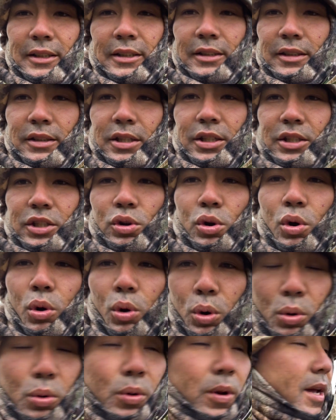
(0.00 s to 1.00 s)
it's
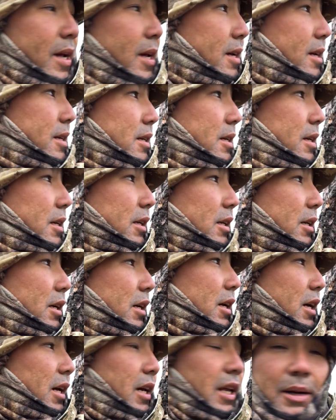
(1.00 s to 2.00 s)
cold
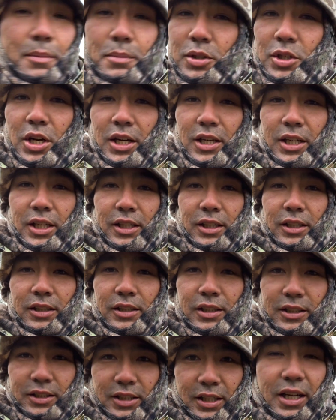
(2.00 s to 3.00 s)
and I'm shaking
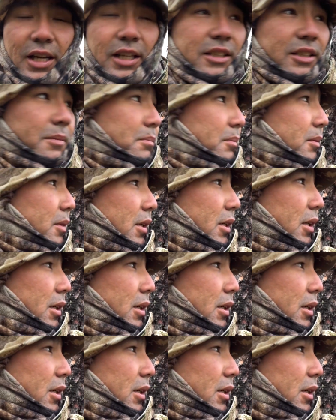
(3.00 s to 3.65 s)
because I got some.